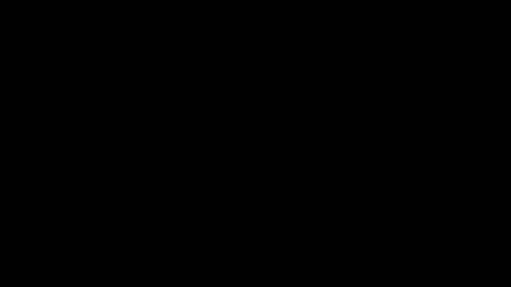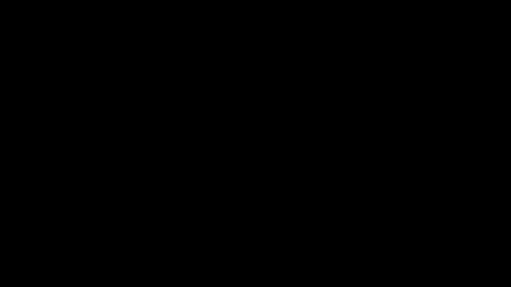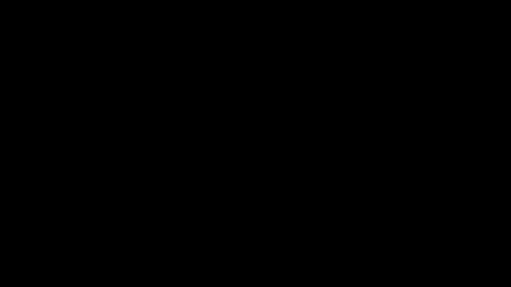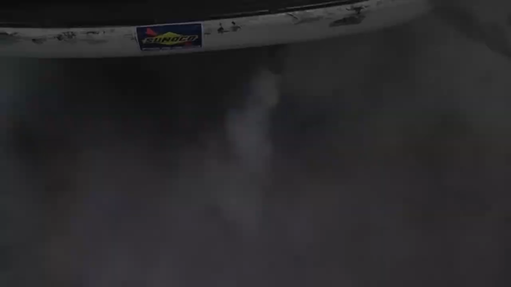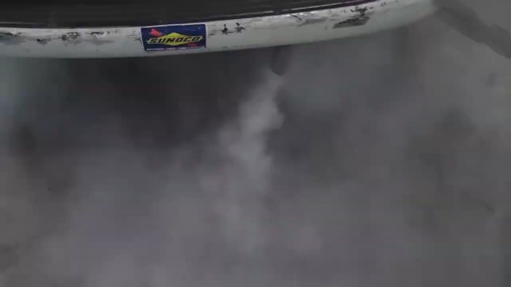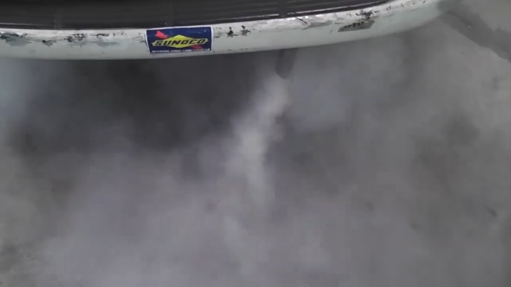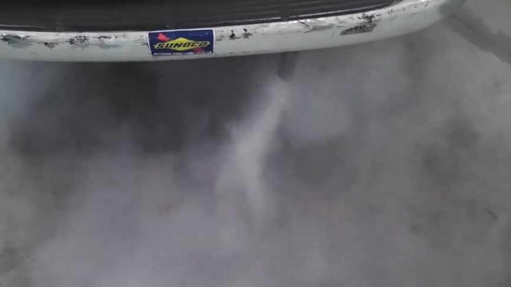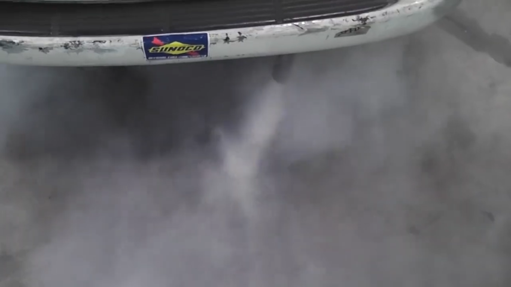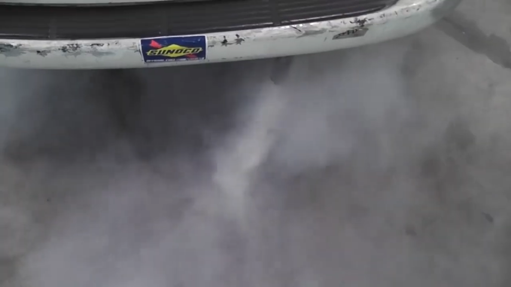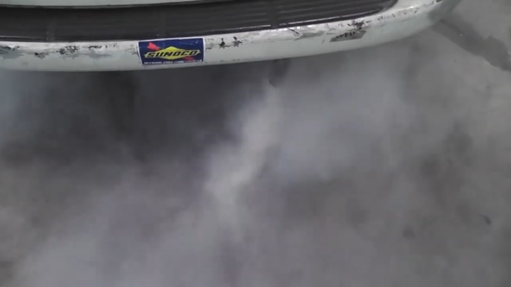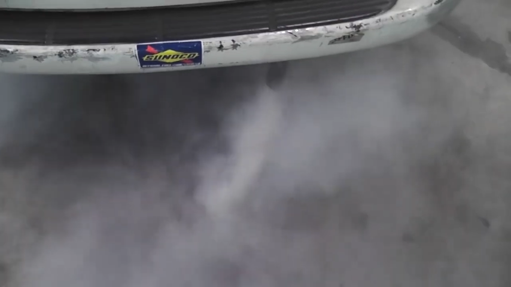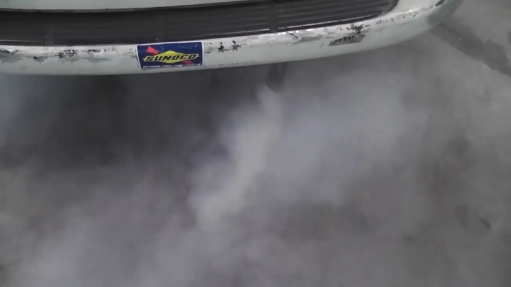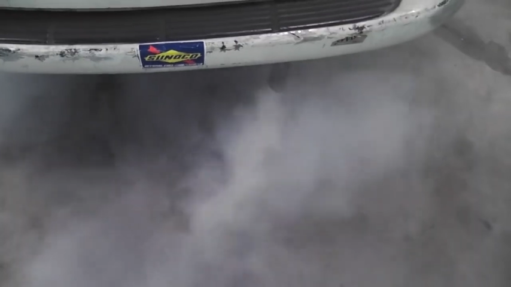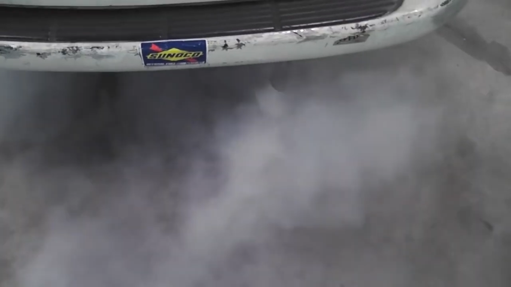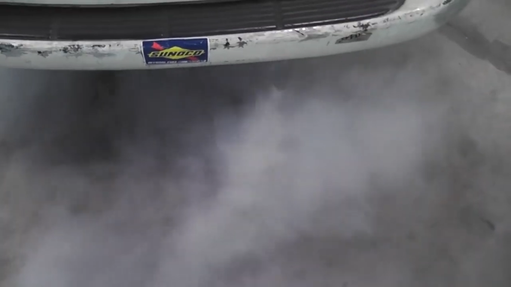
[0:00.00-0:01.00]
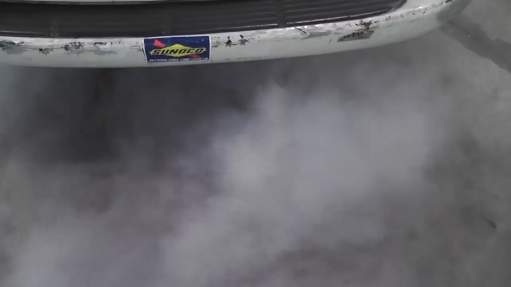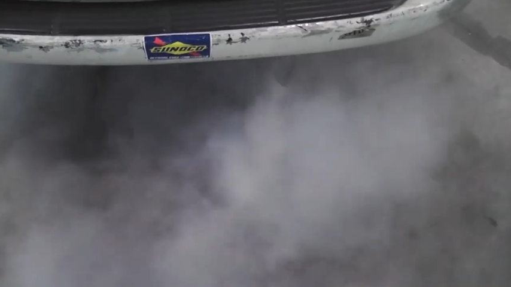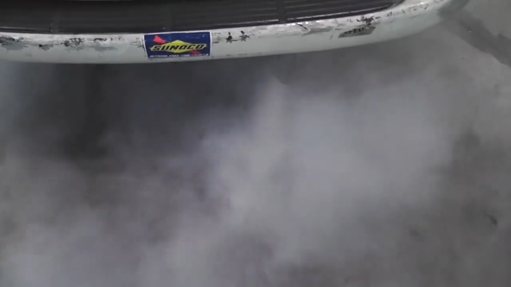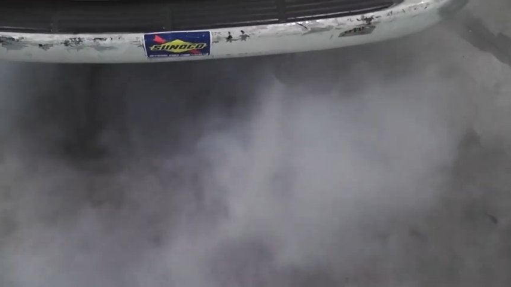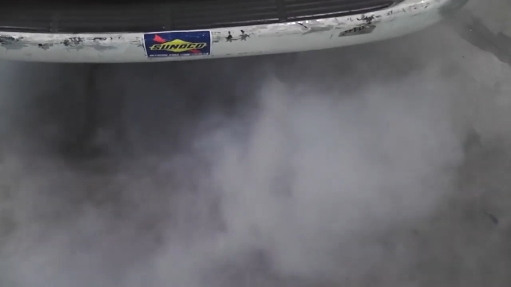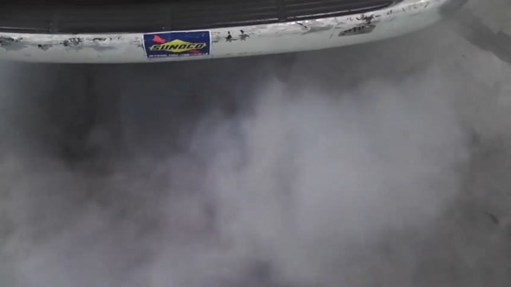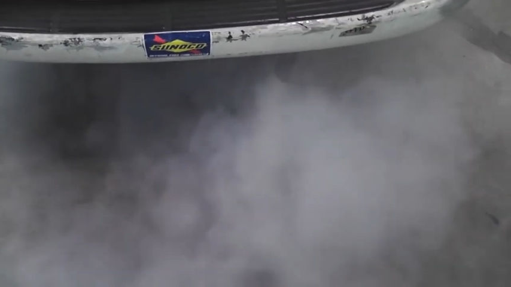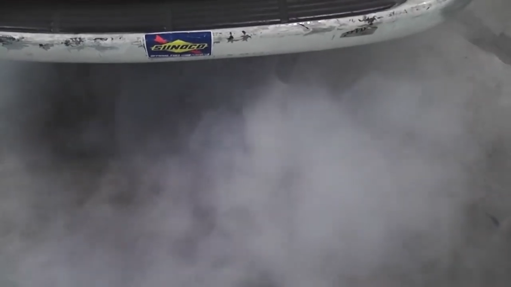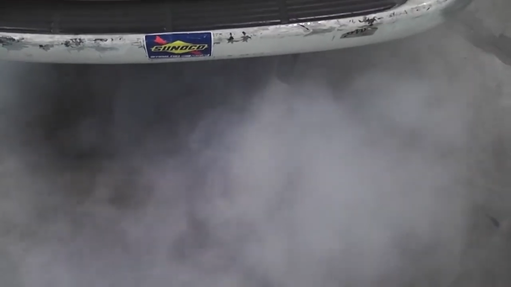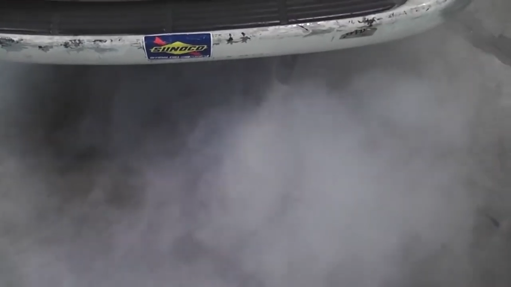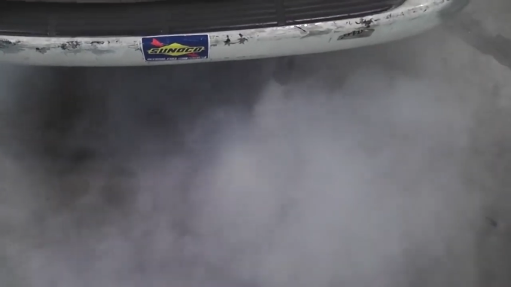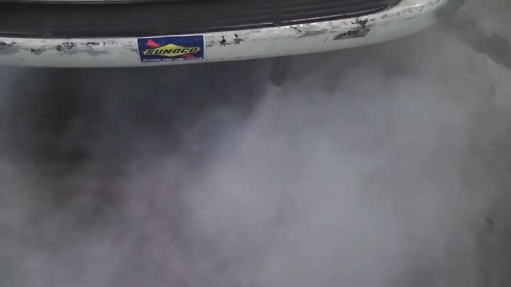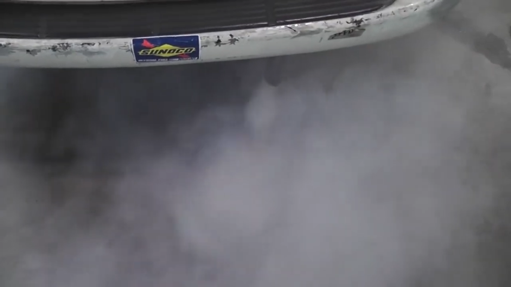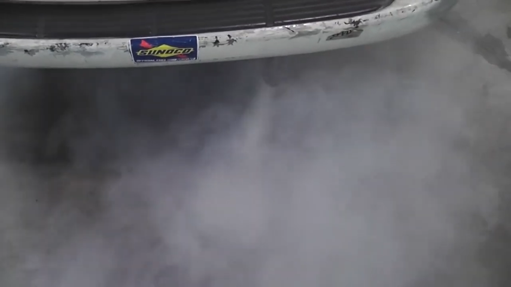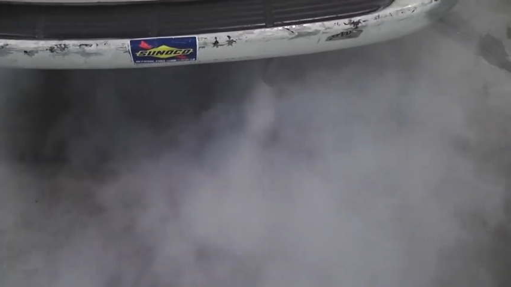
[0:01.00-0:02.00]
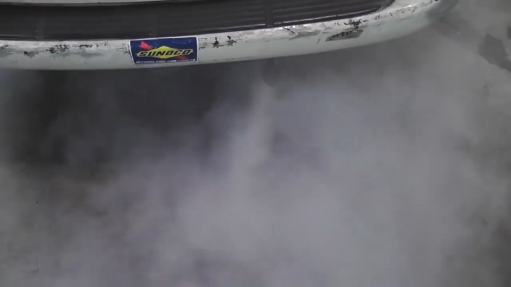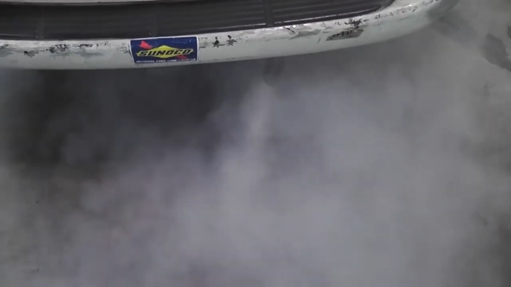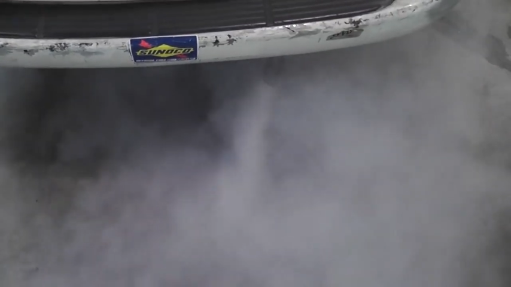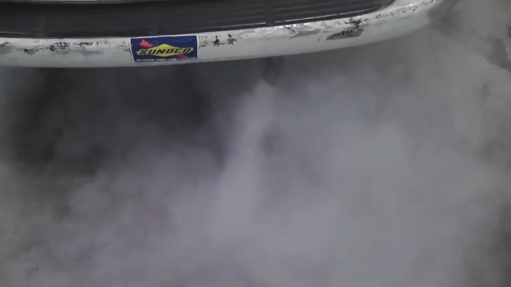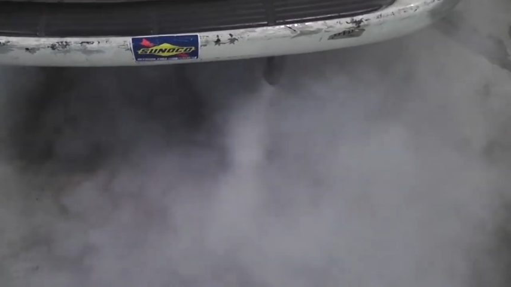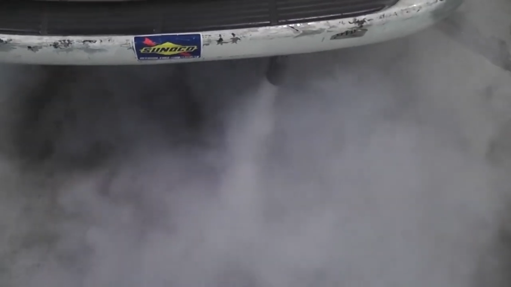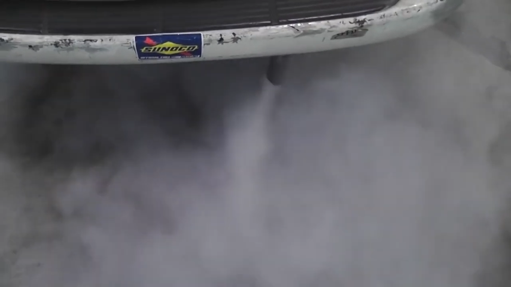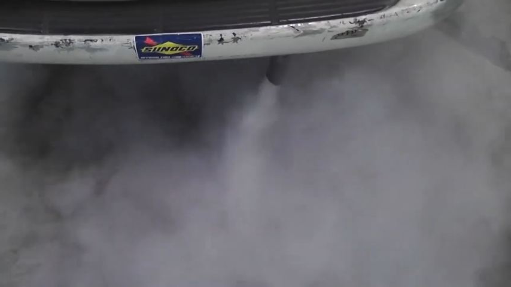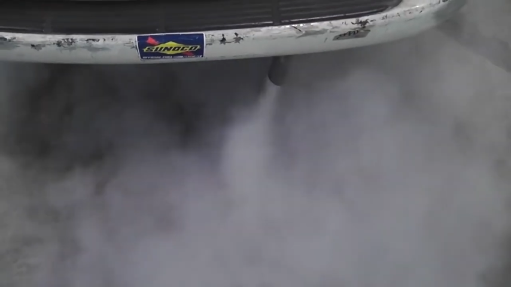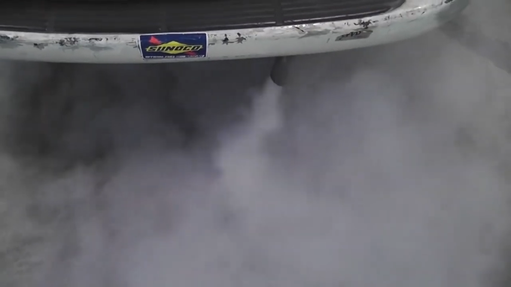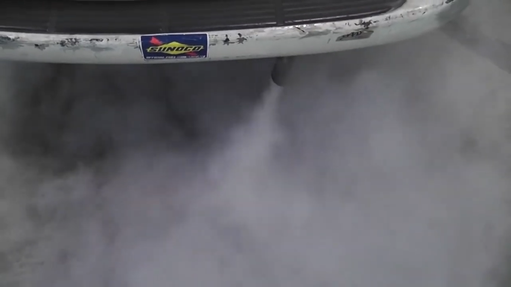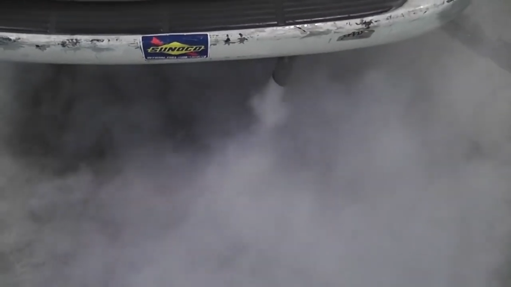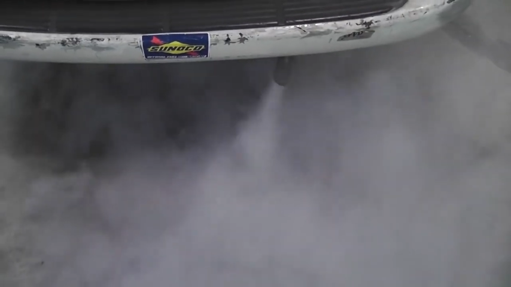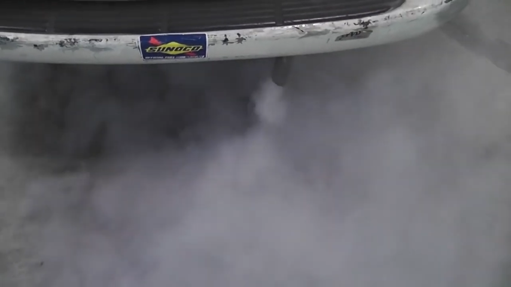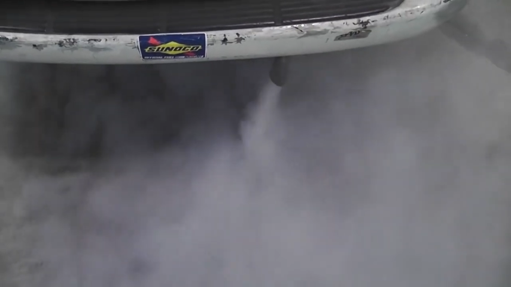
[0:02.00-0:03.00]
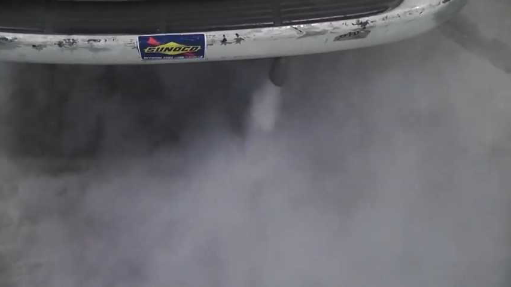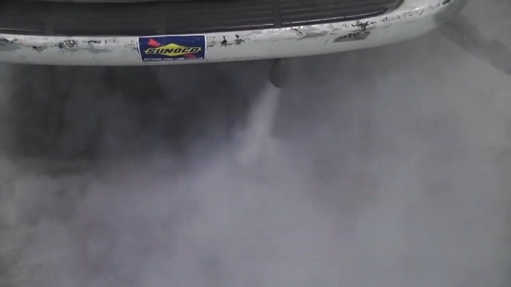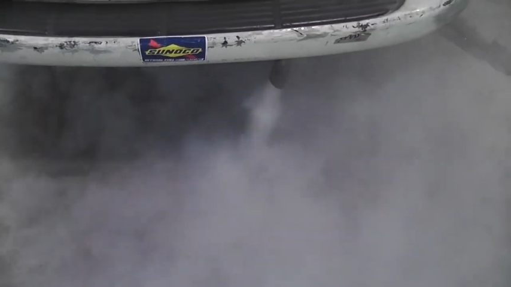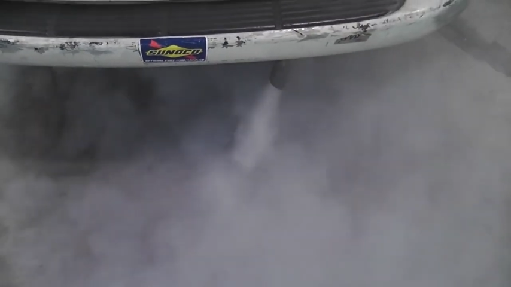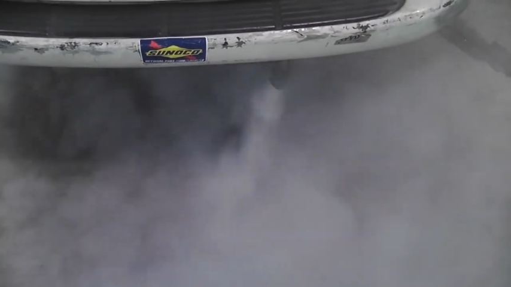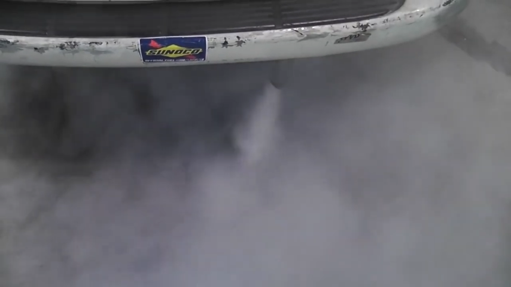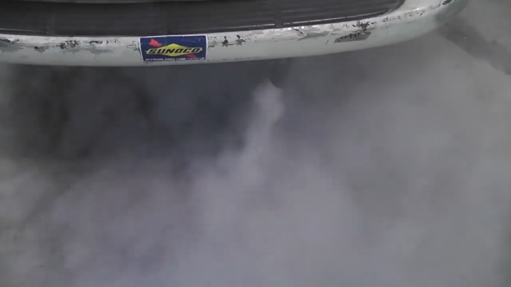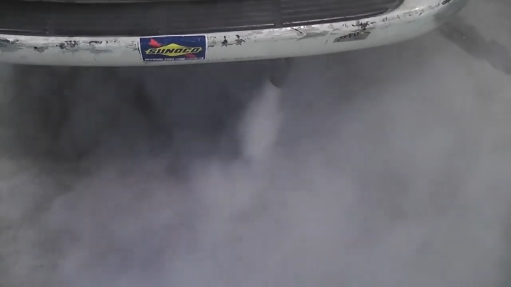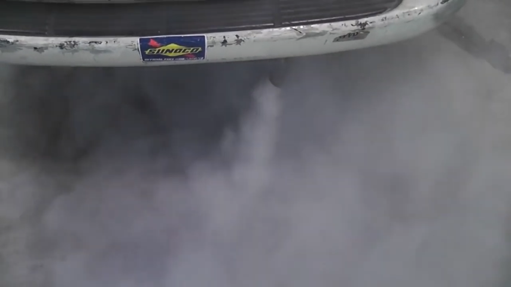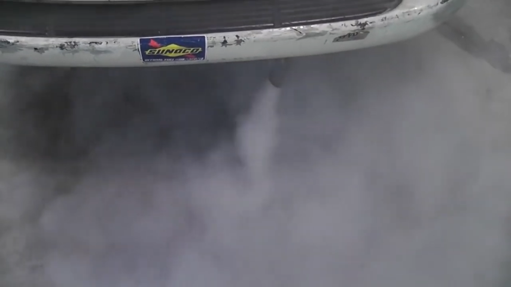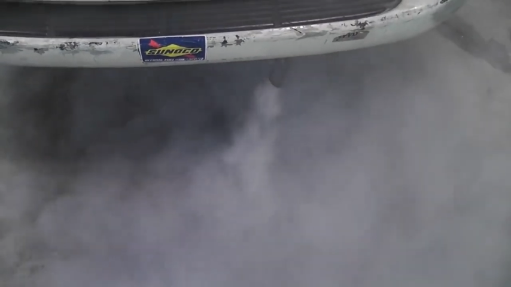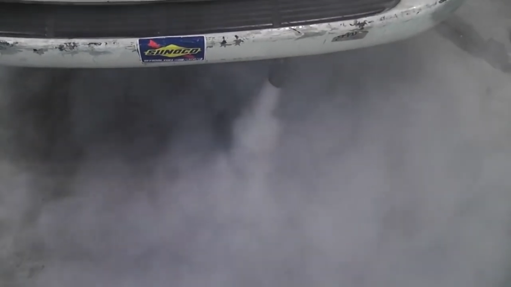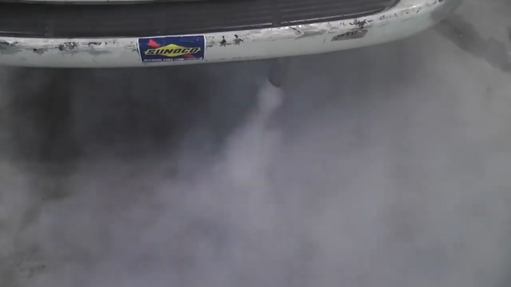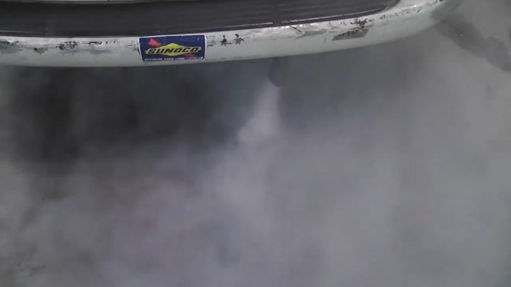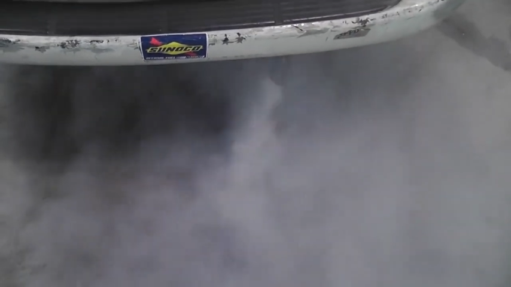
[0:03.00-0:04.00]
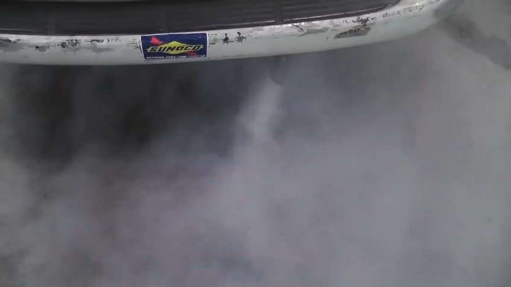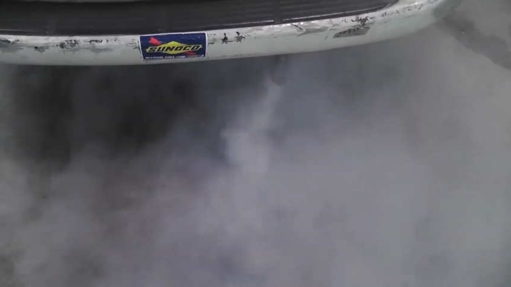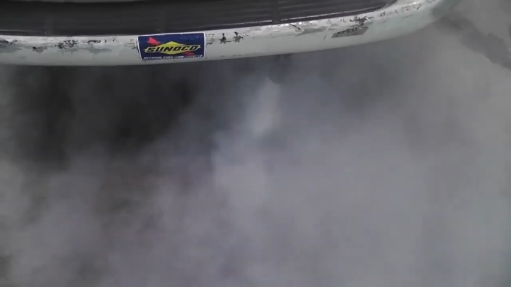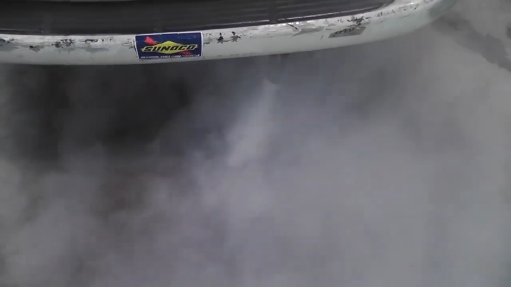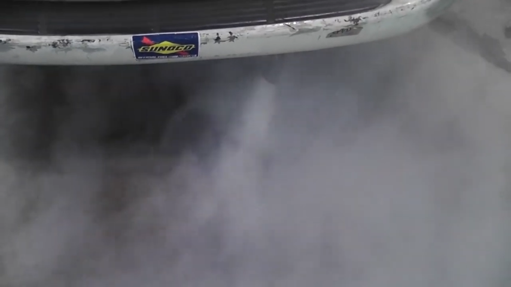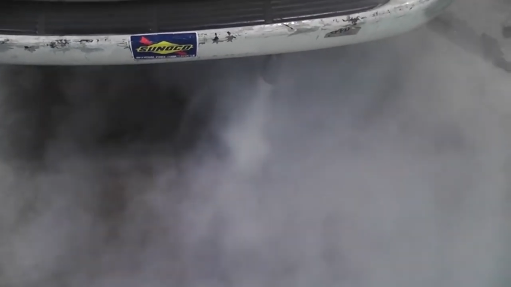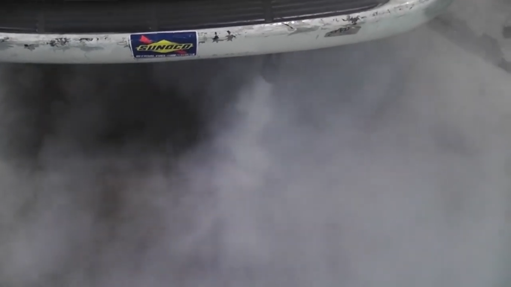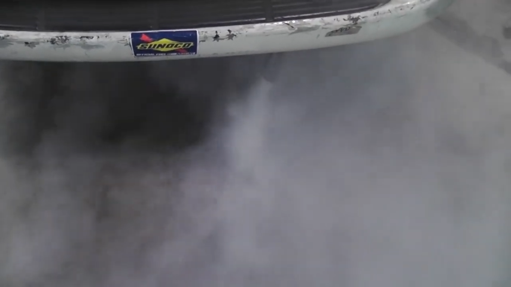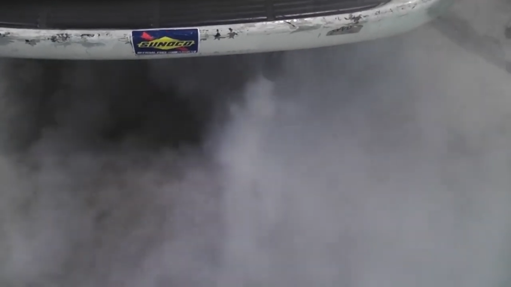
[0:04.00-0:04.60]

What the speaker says: [unreadable: no face in view]